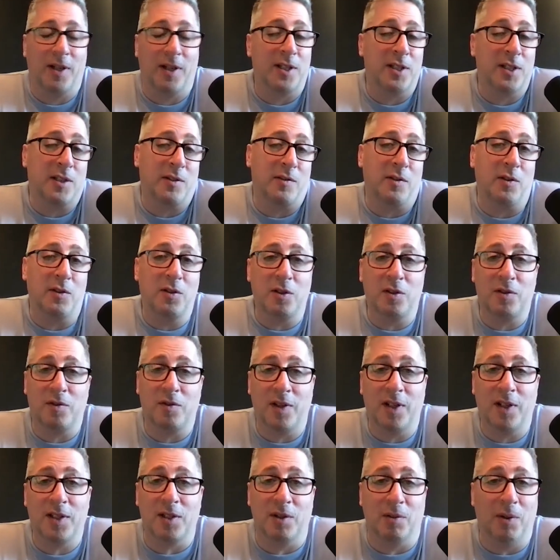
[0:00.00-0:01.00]
Because if you just
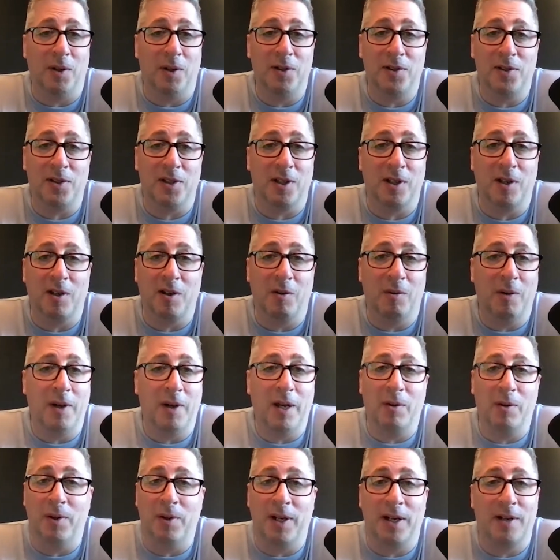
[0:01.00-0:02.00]
fix it once and go away,
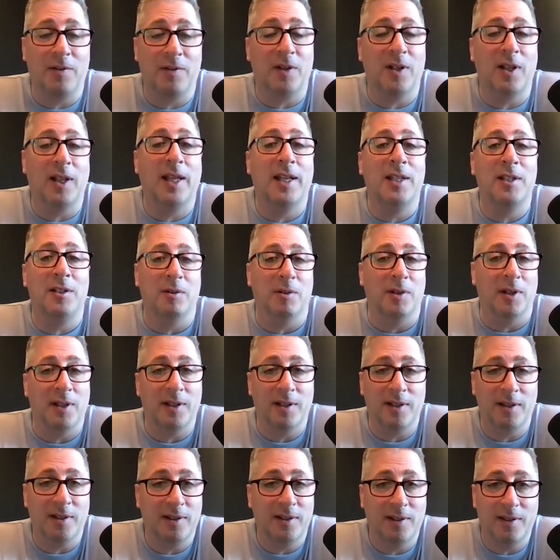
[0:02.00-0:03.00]
whatever led to it
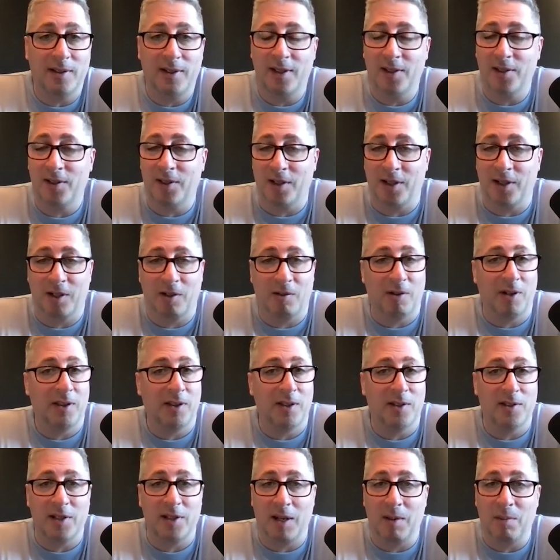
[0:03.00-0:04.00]
is going to create
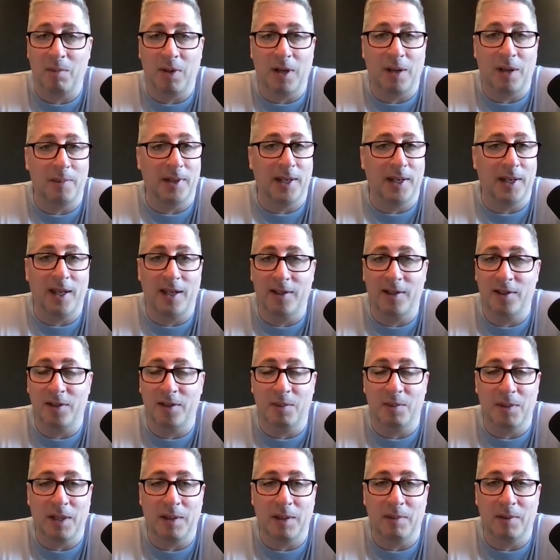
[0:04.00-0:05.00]
the same problem again
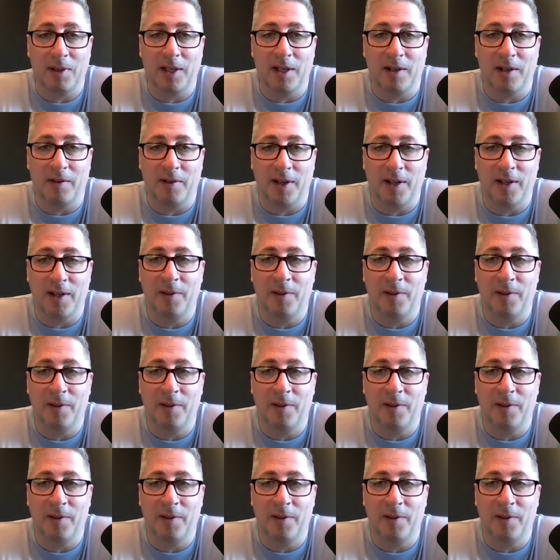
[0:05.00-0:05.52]
sometime later, right?